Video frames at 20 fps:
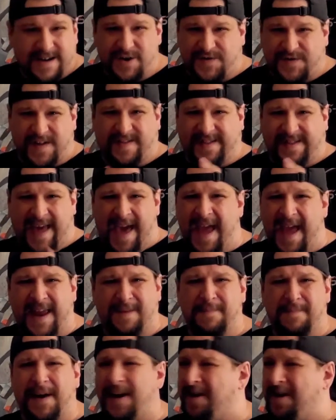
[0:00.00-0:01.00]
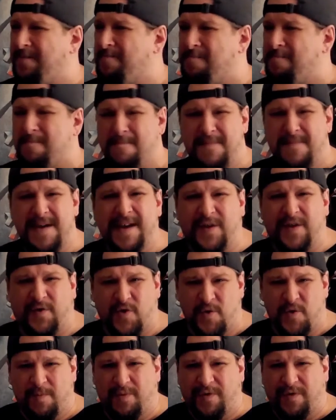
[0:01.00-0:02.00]
Just a 10-minute
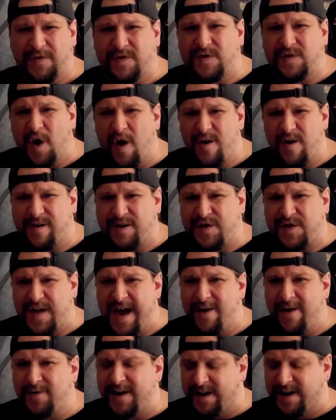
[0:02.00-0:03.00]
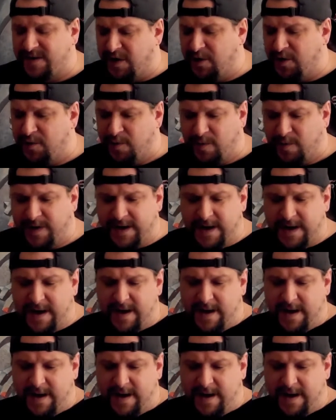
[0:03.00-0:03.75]
miserable, dark-sounding tune.